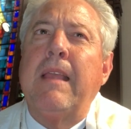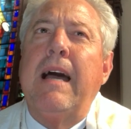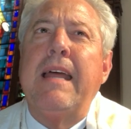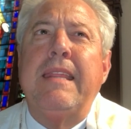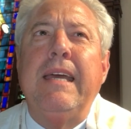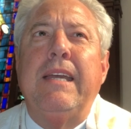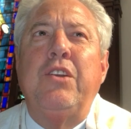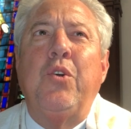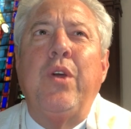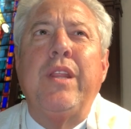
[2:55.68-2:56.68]
I think
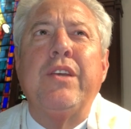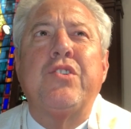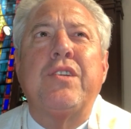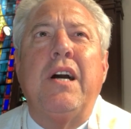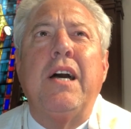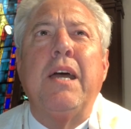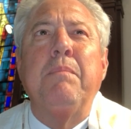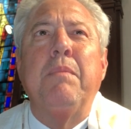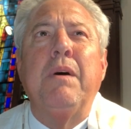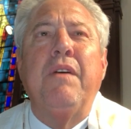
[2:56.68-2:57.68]
during this
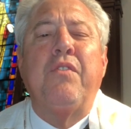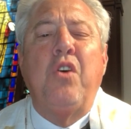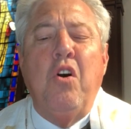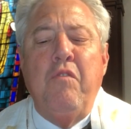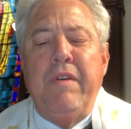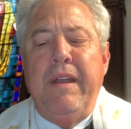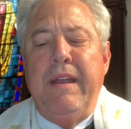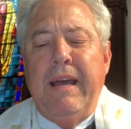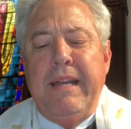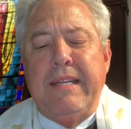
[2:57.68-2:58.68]
time of
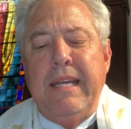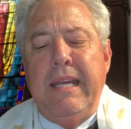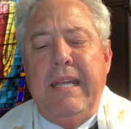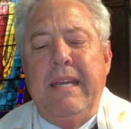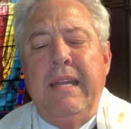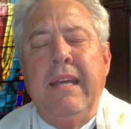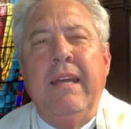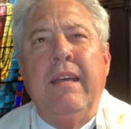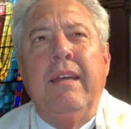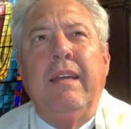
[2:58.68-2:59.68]
COVID-19,
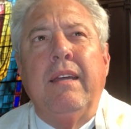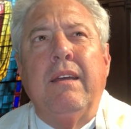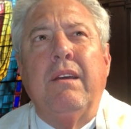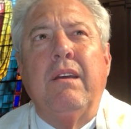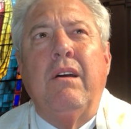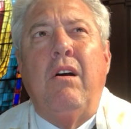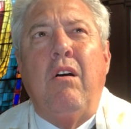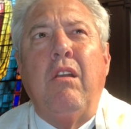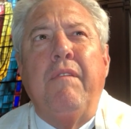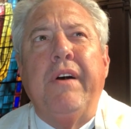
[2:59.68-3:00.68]

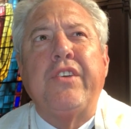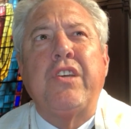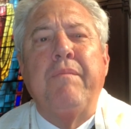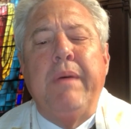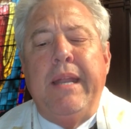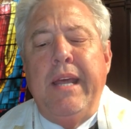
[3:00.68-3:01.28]
all of us have been